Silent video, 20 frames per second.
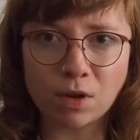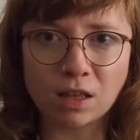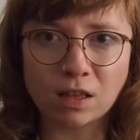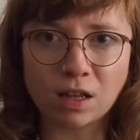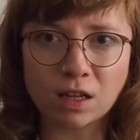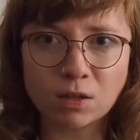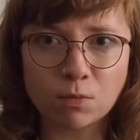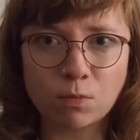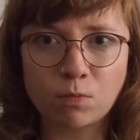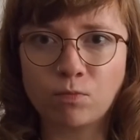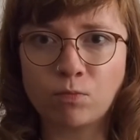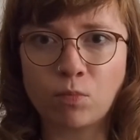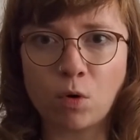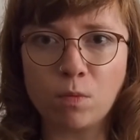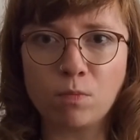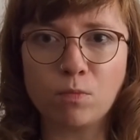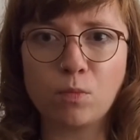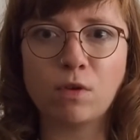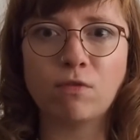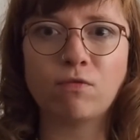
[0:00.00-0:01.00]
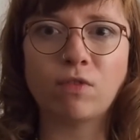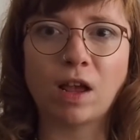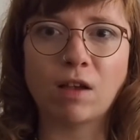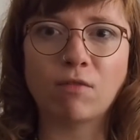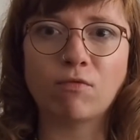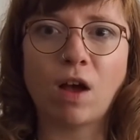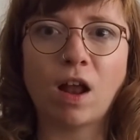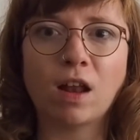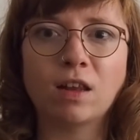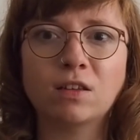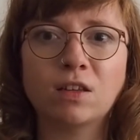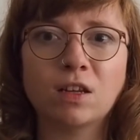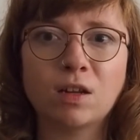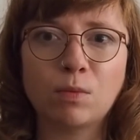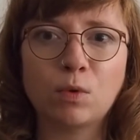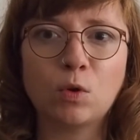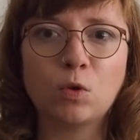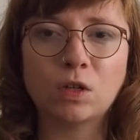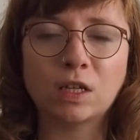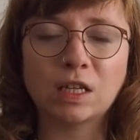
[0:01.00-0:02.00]
That's the problem with violence and
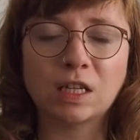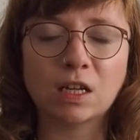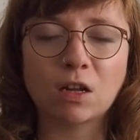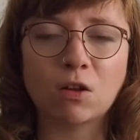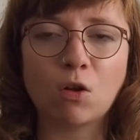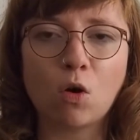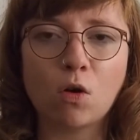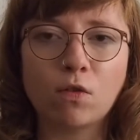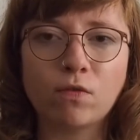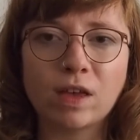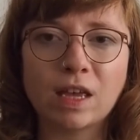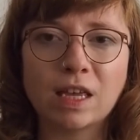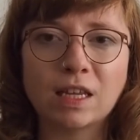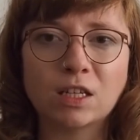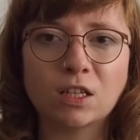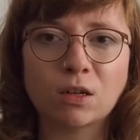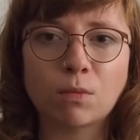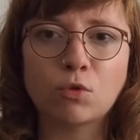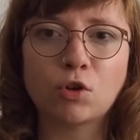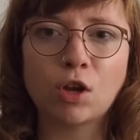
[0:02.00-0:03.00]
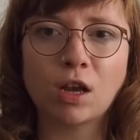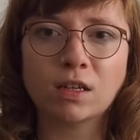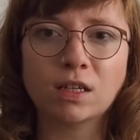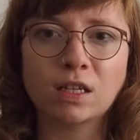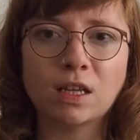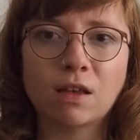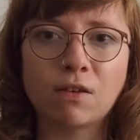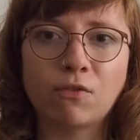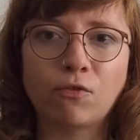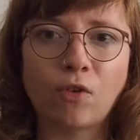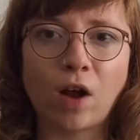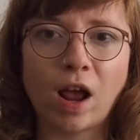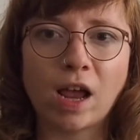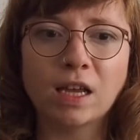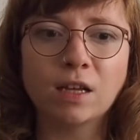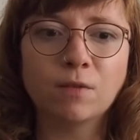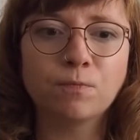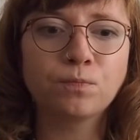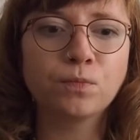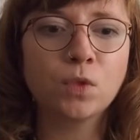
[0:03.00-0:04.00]
abuse, is a lot of it is subjective, right?
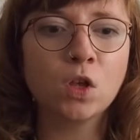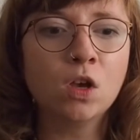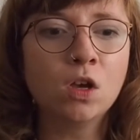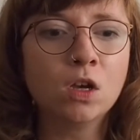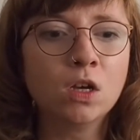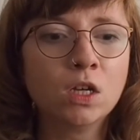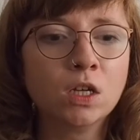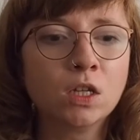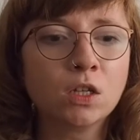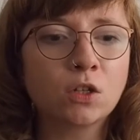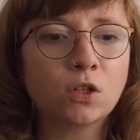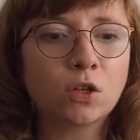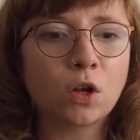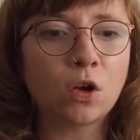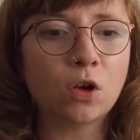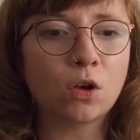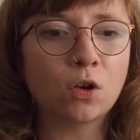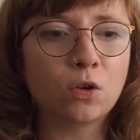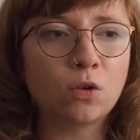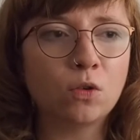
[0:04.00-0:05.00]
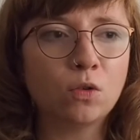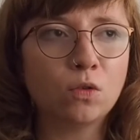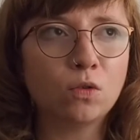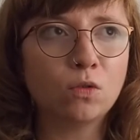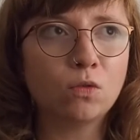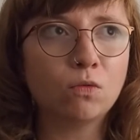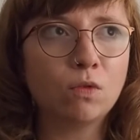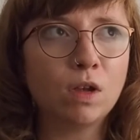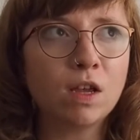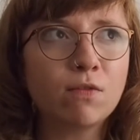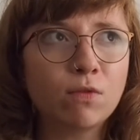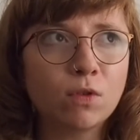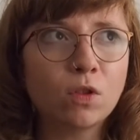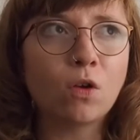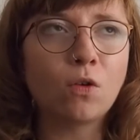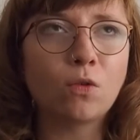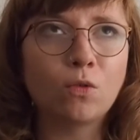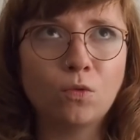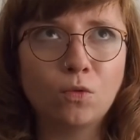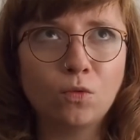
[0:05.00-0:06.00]
So even
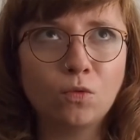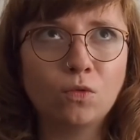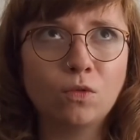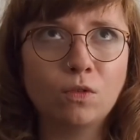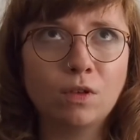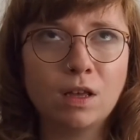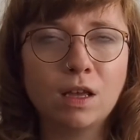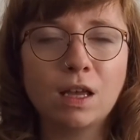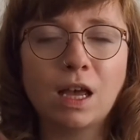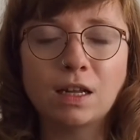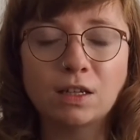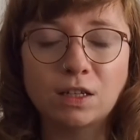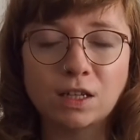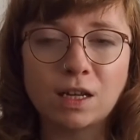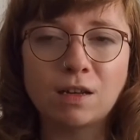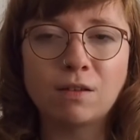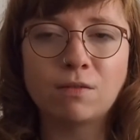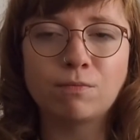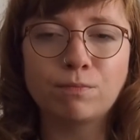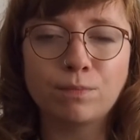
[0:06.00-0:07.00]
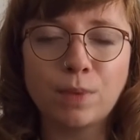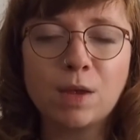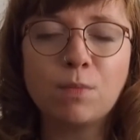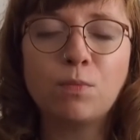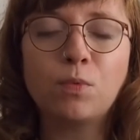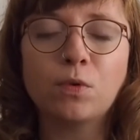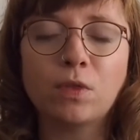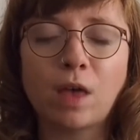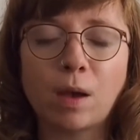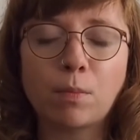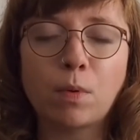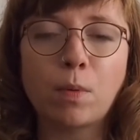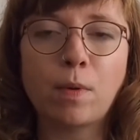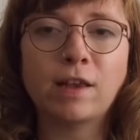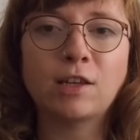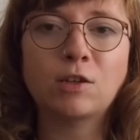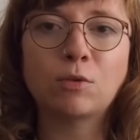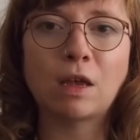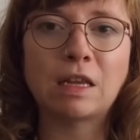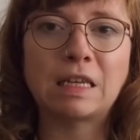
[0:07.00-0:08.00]
though, as in, people that
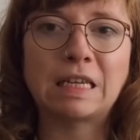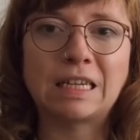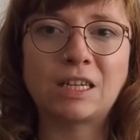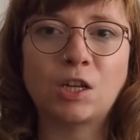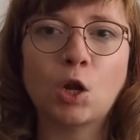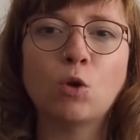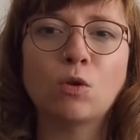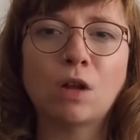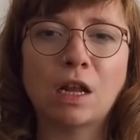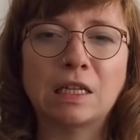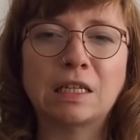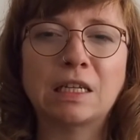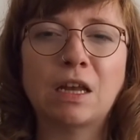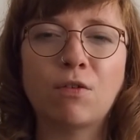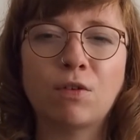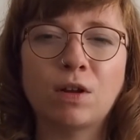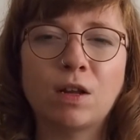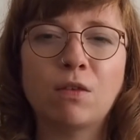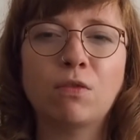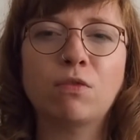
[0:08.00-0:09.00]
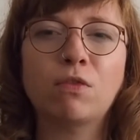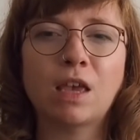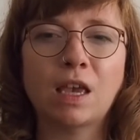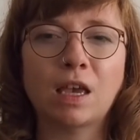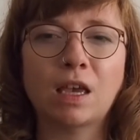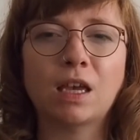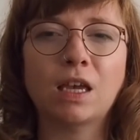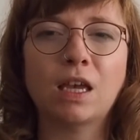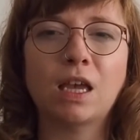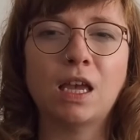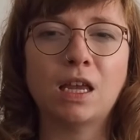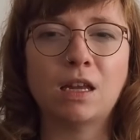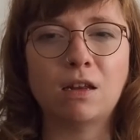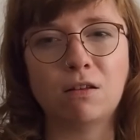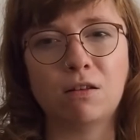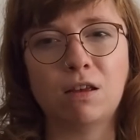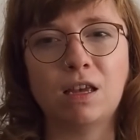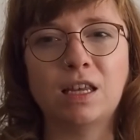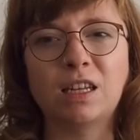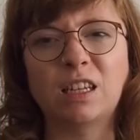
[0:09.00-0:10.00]
perpetuate it don't necessarily think it
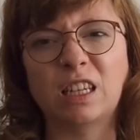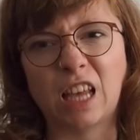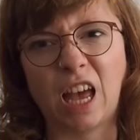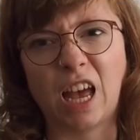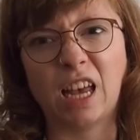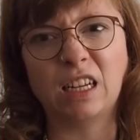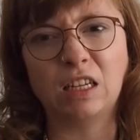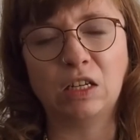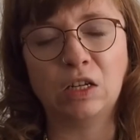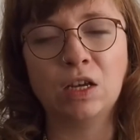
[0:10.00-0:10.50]
is that.